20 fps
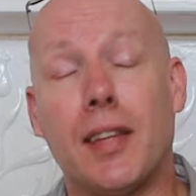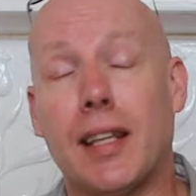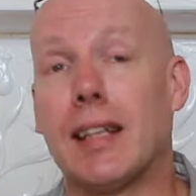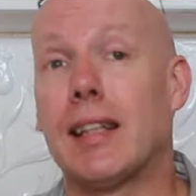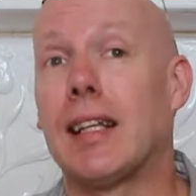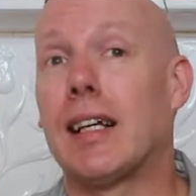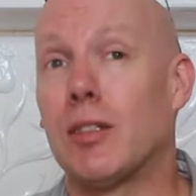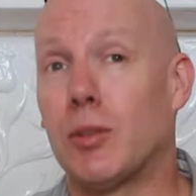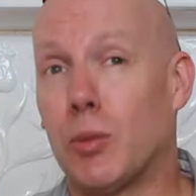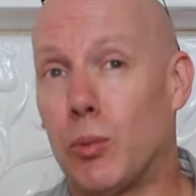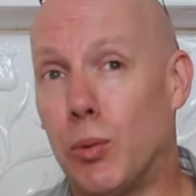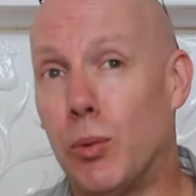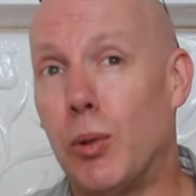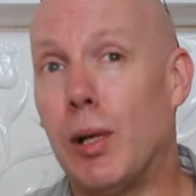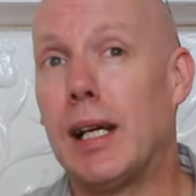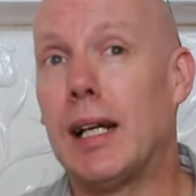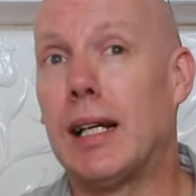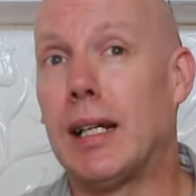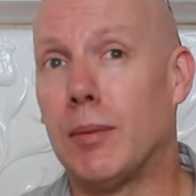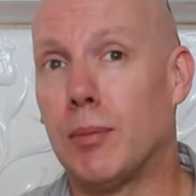think that's
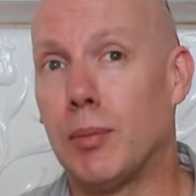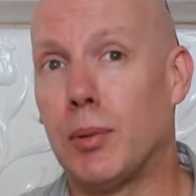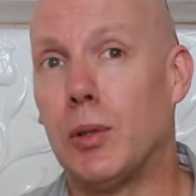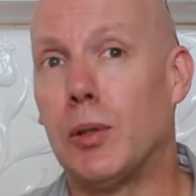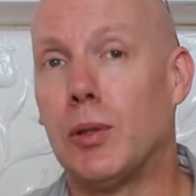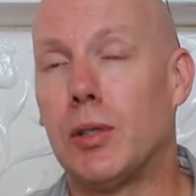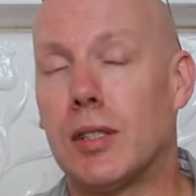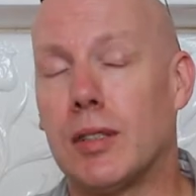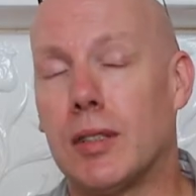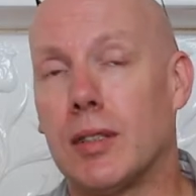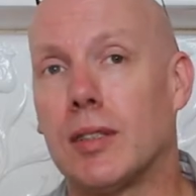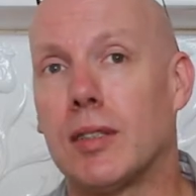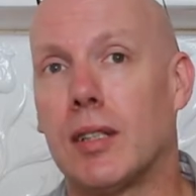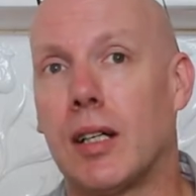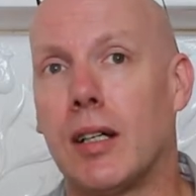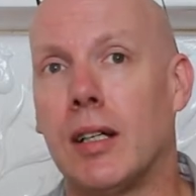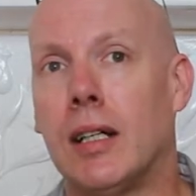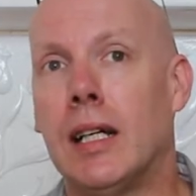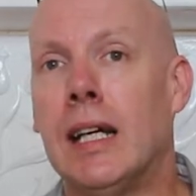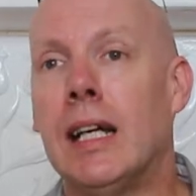really important.
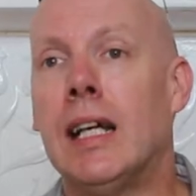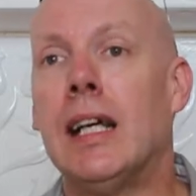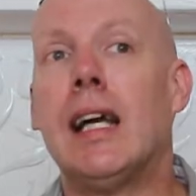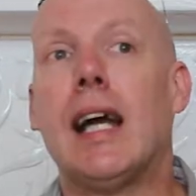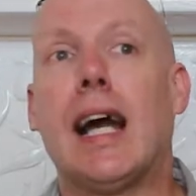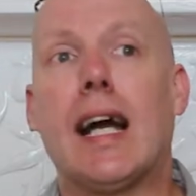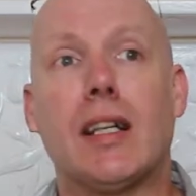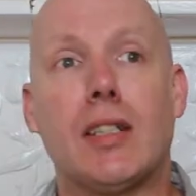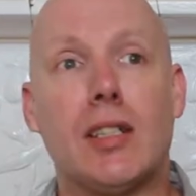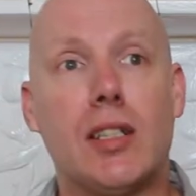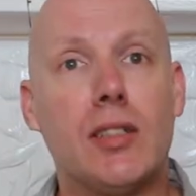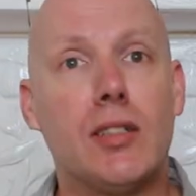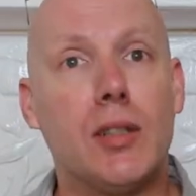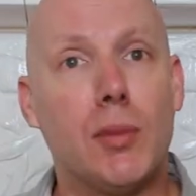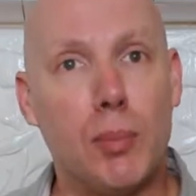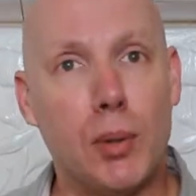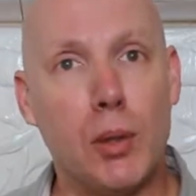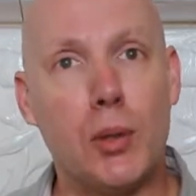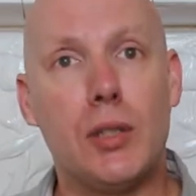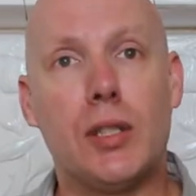So actually
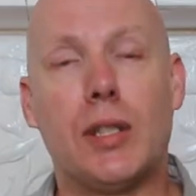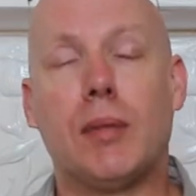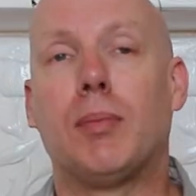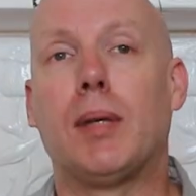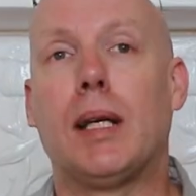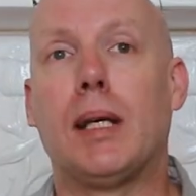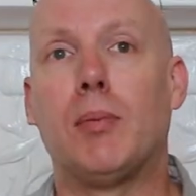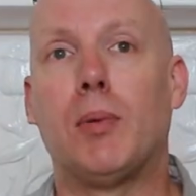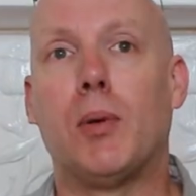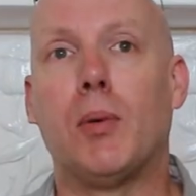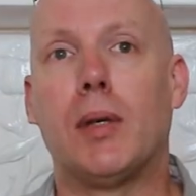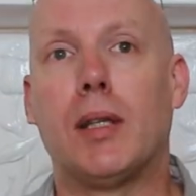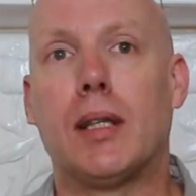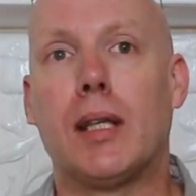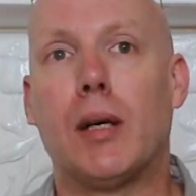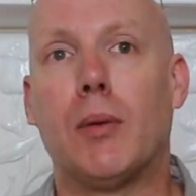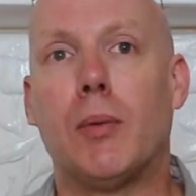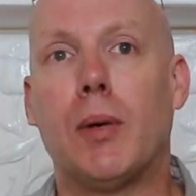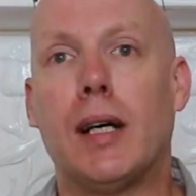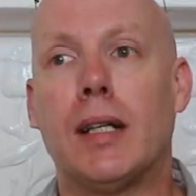supporting people with
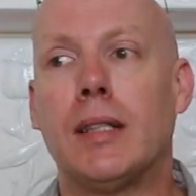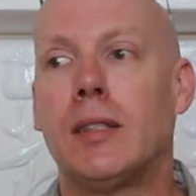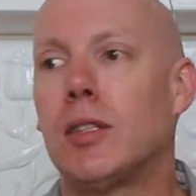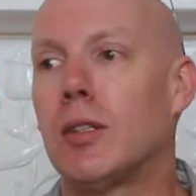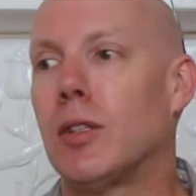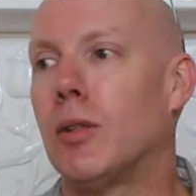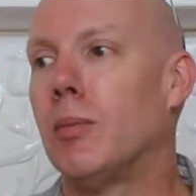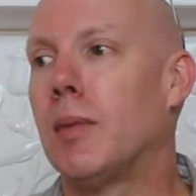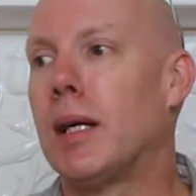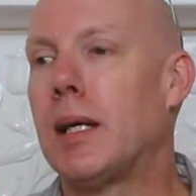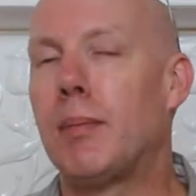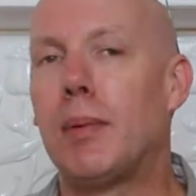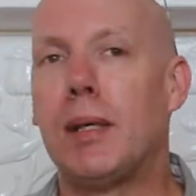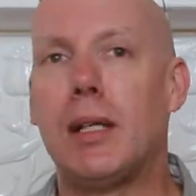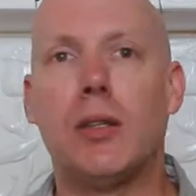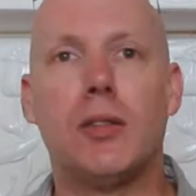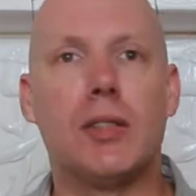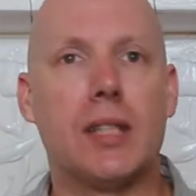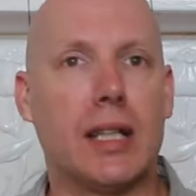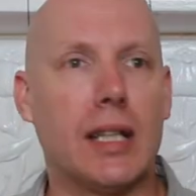their writing, or maybe
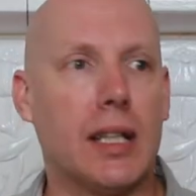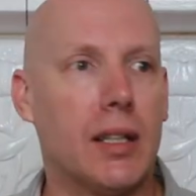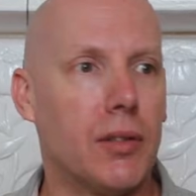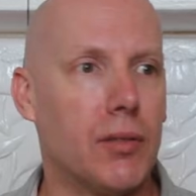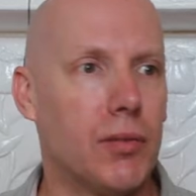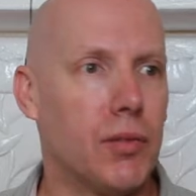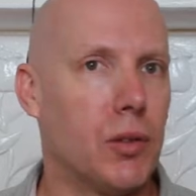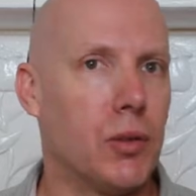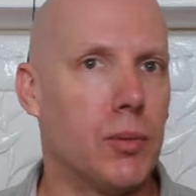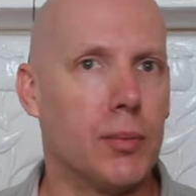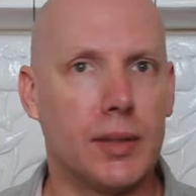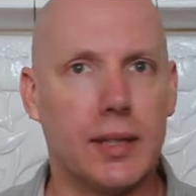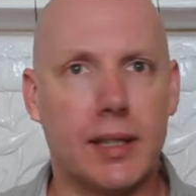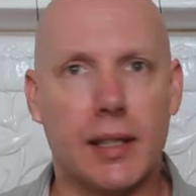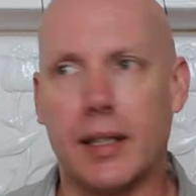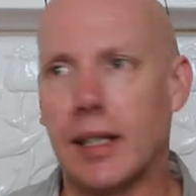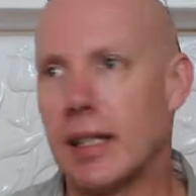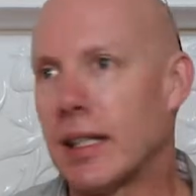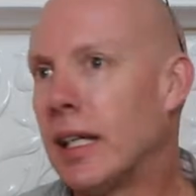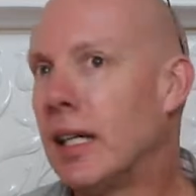using other forms
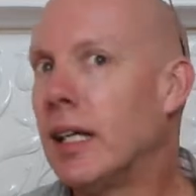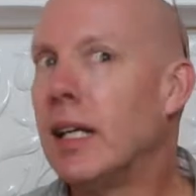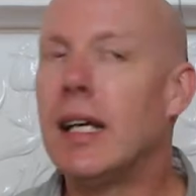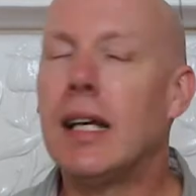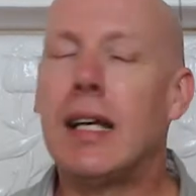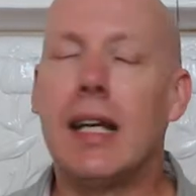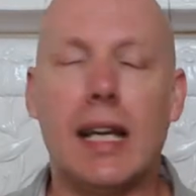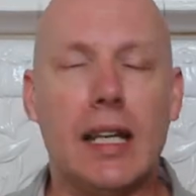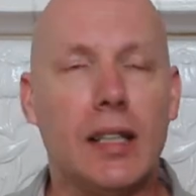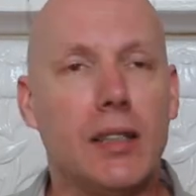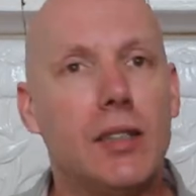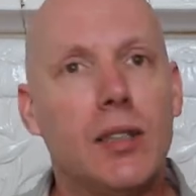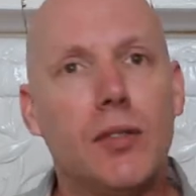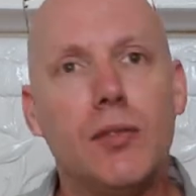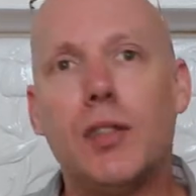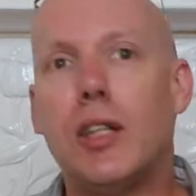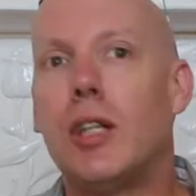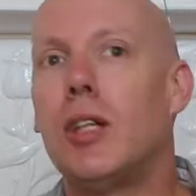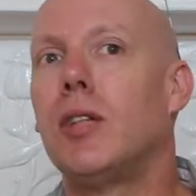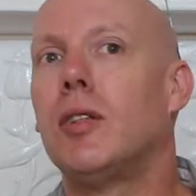like
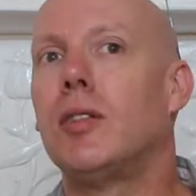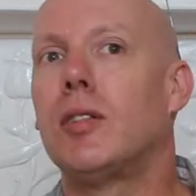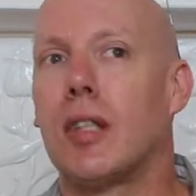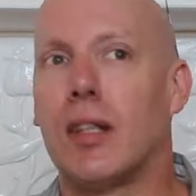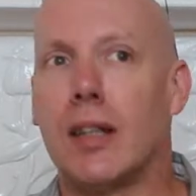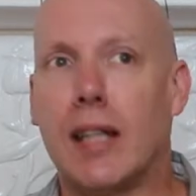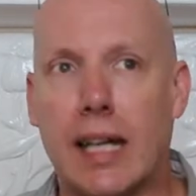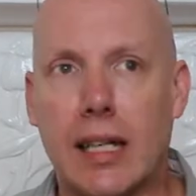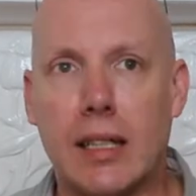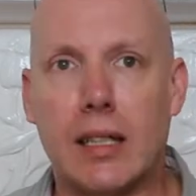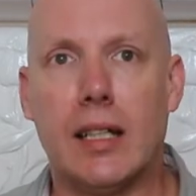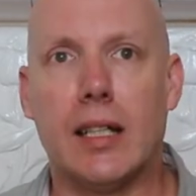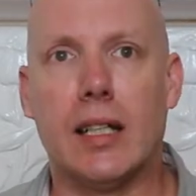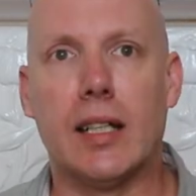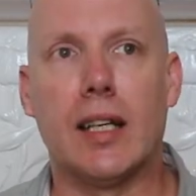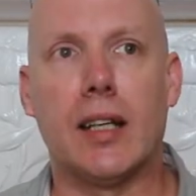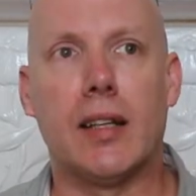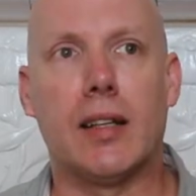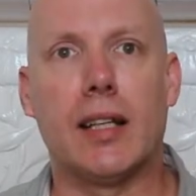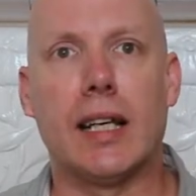interviews and that
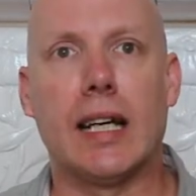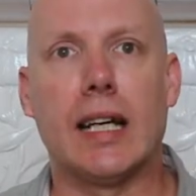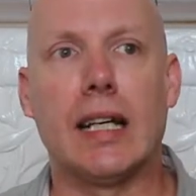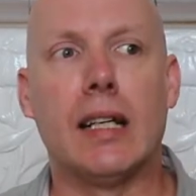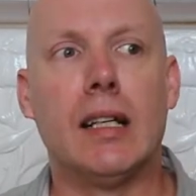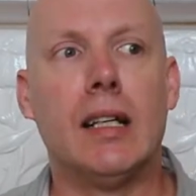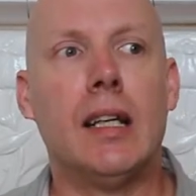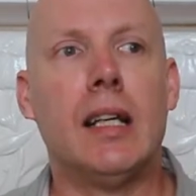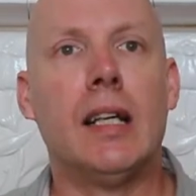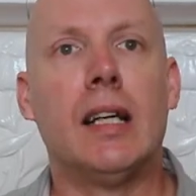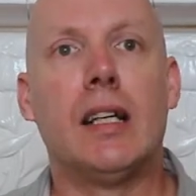kind of thing,